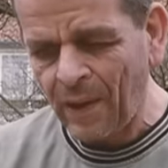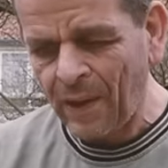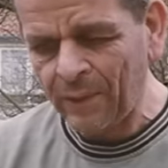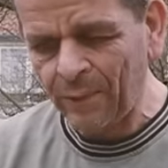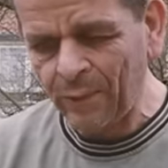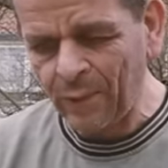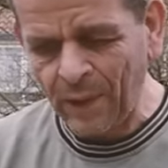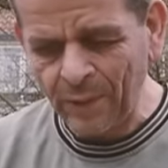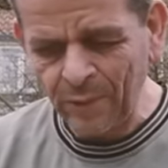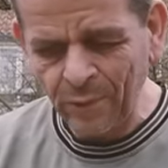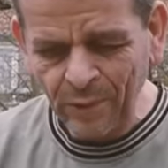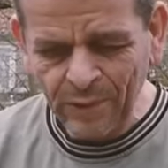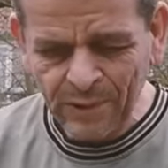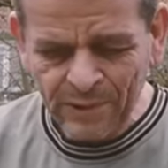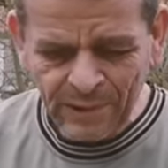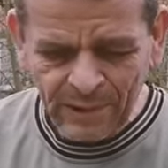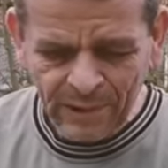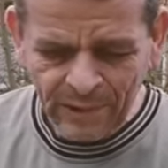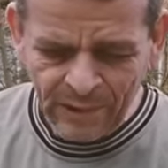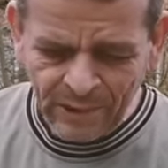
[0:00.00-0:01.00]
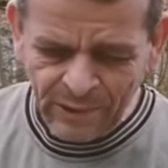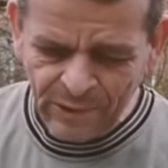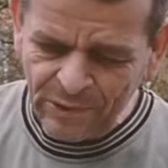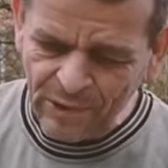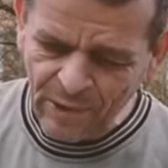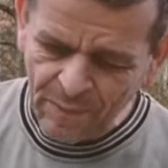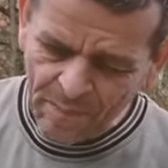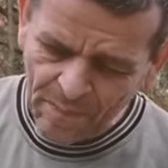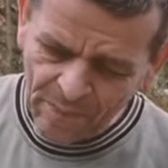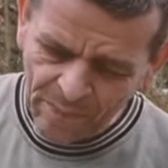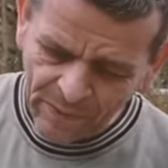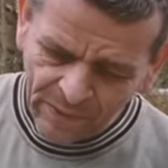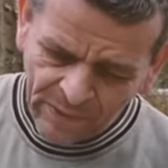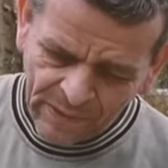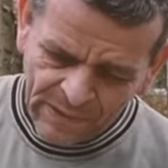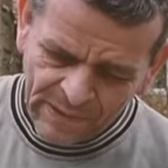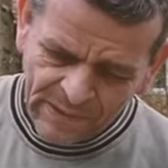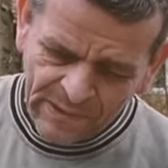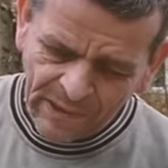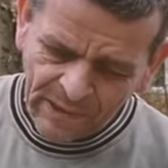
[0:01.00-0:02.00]
And, and you can see these uh,
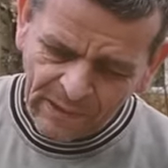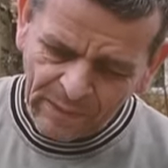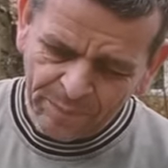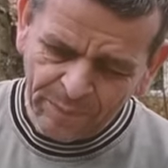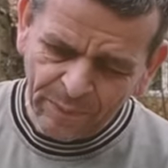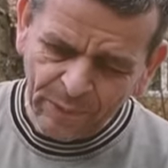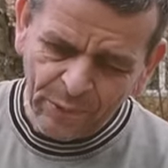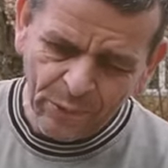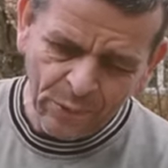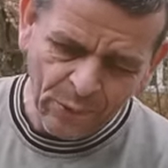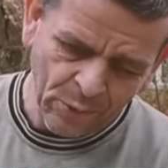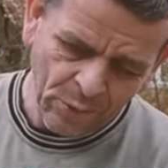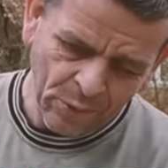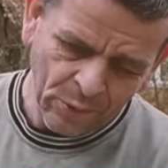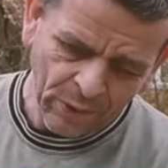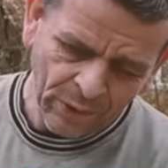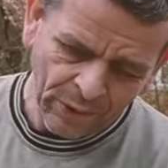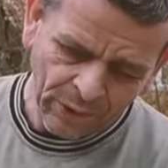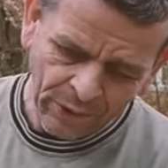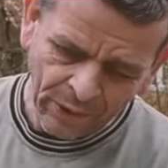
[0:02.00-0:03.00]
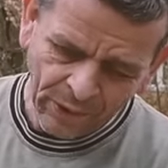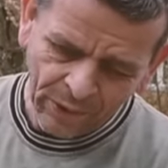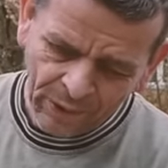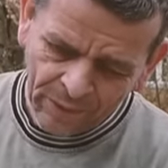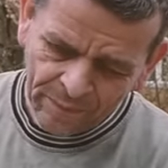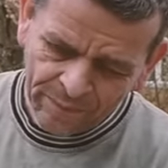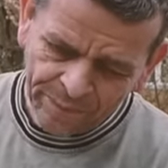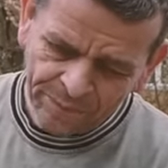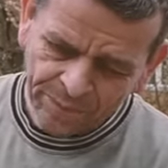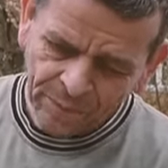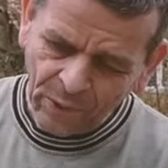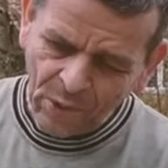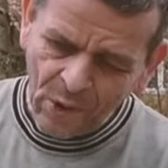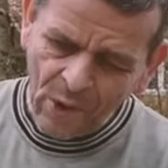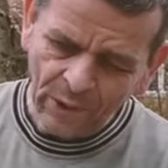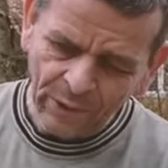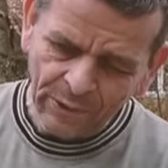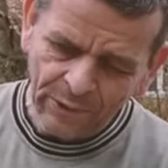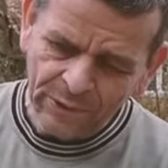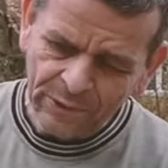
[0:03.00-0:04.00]
distinct blue um,
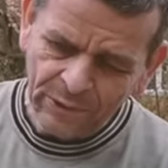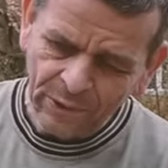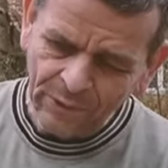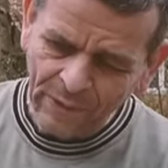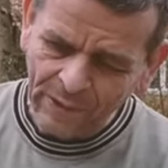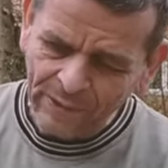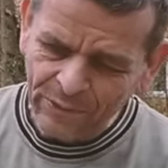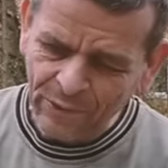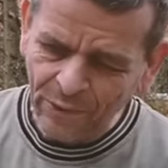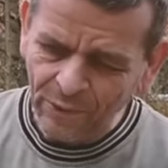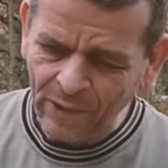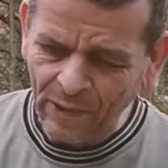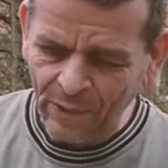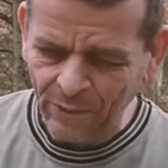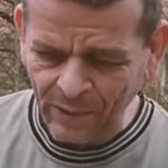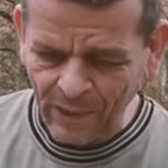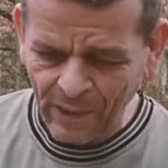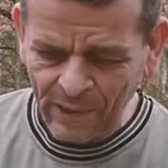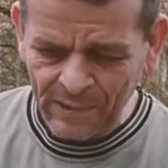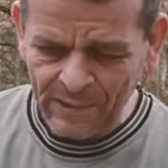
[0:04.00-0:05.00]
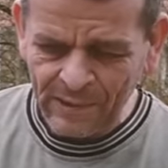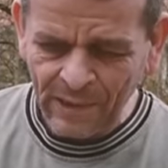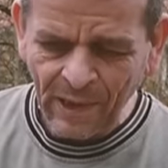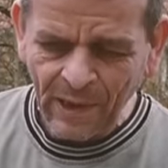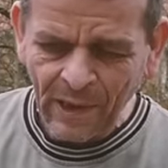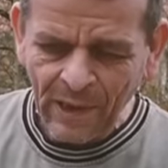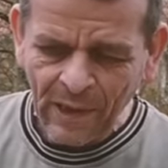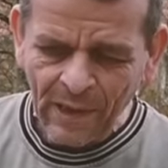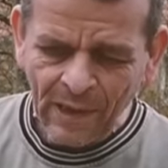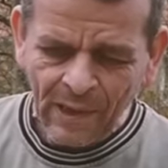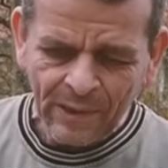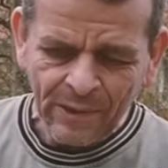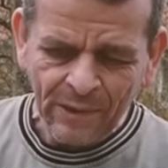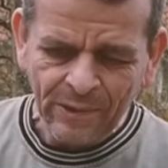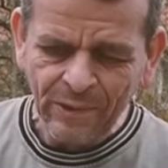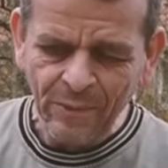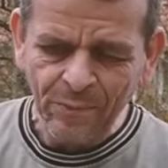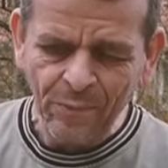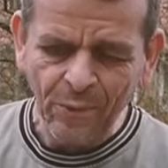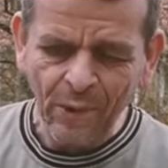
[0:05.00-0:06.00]
colors, so that turned out nice.
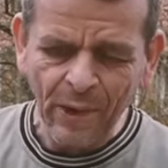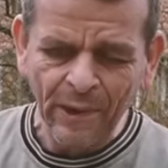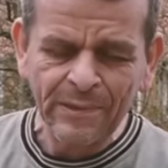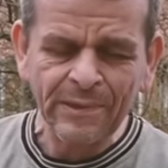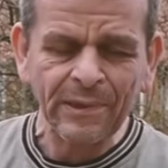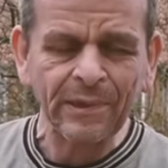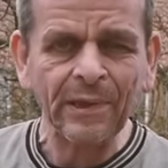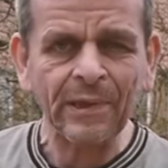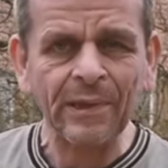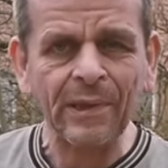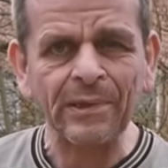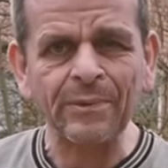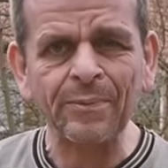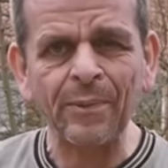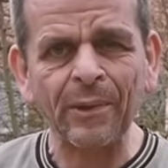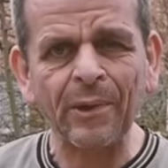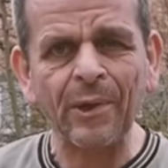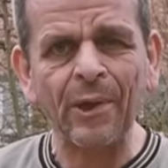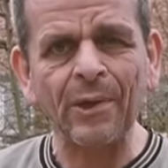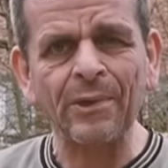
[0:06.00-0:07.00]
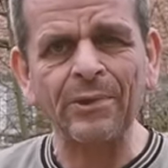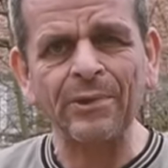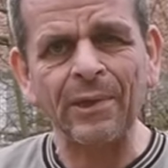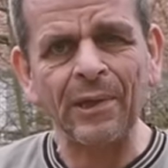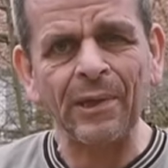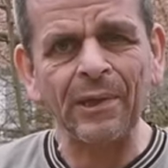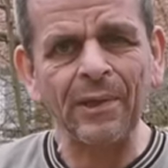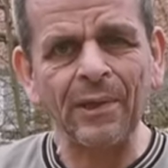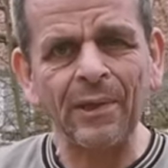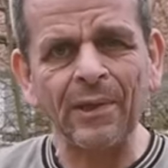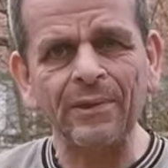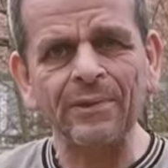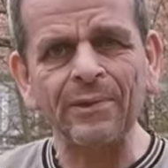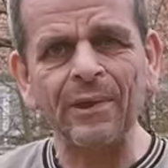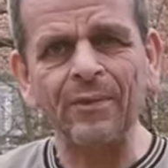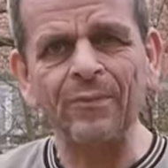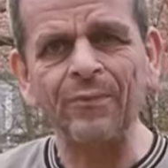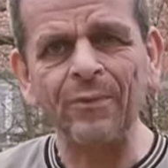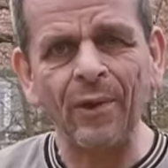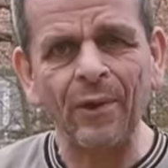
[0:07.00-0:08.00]
There's some reds here, that's because in the
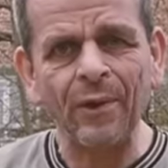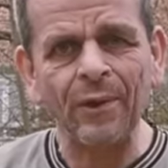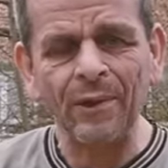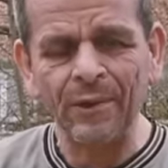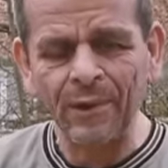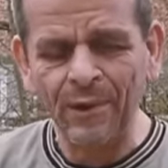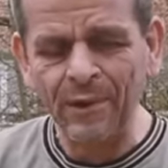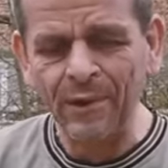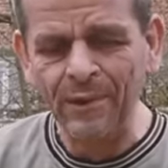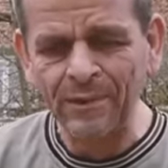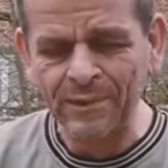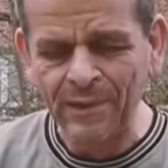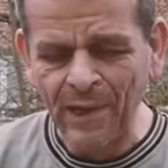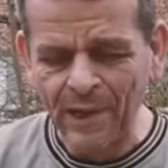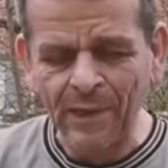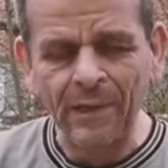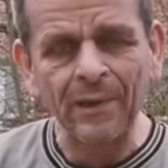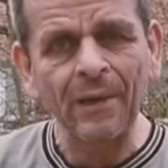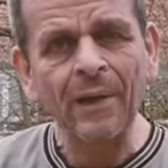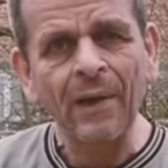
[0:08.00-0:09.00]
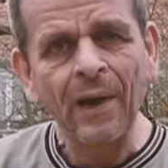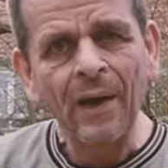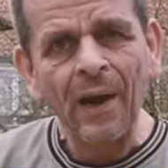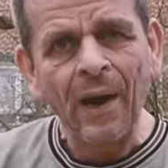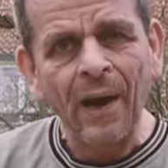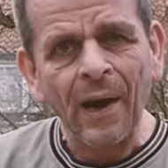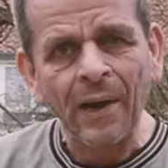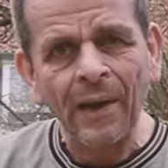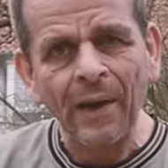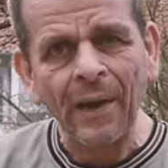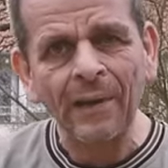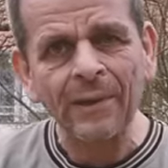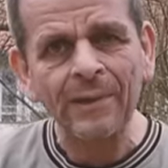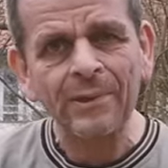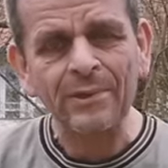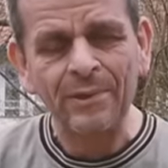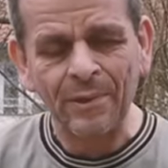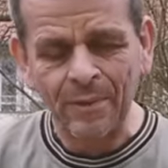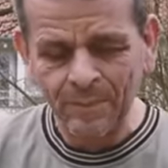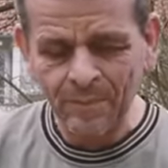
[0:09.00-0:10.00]
tinfoil uh, saggar I added
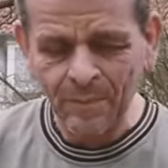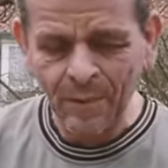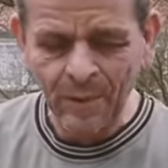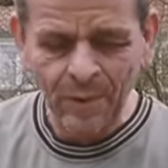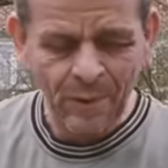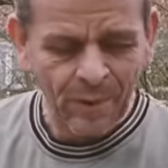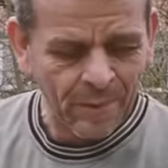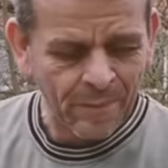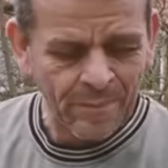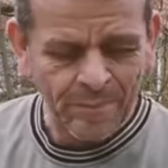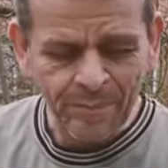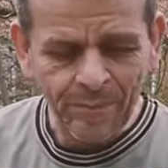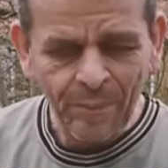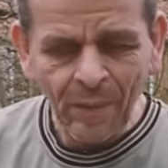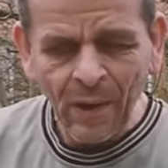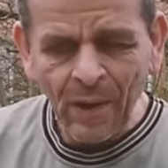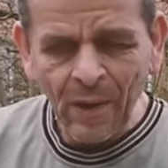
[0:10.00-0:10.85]
some um,